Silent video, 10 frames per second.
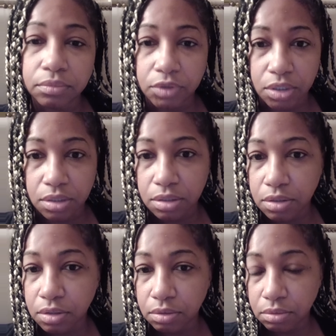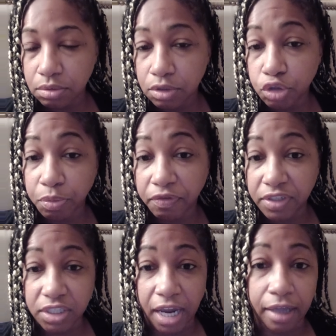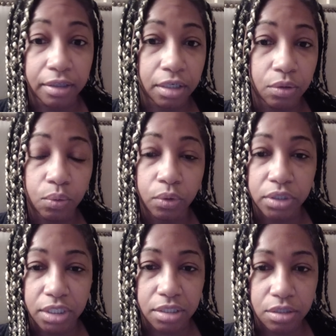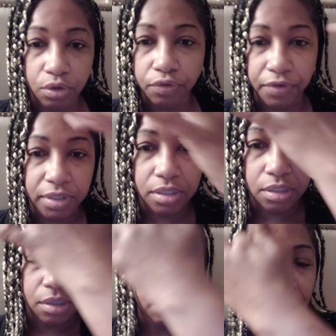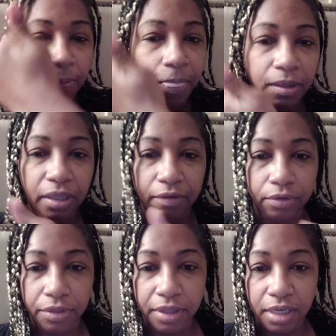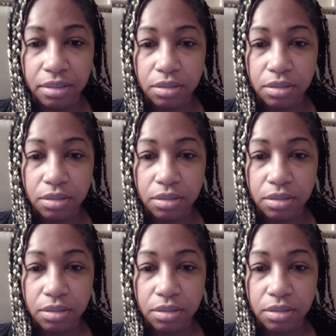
just superficiality or just surface level things.